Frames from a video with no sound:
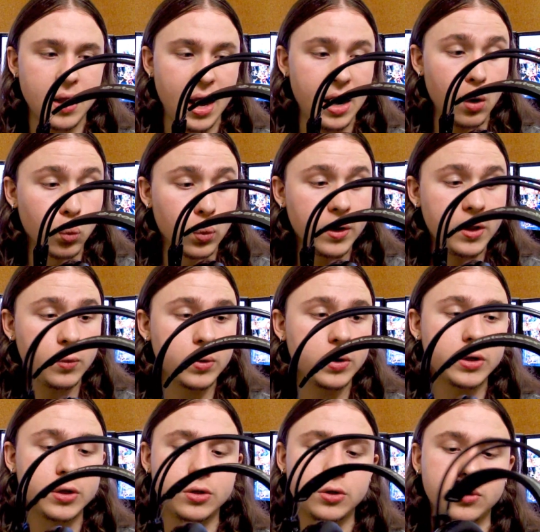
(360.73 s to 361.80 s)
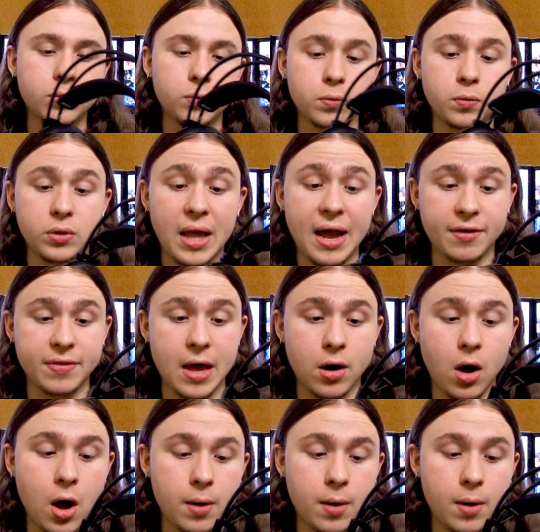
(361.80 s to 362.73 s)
And I really, really do like that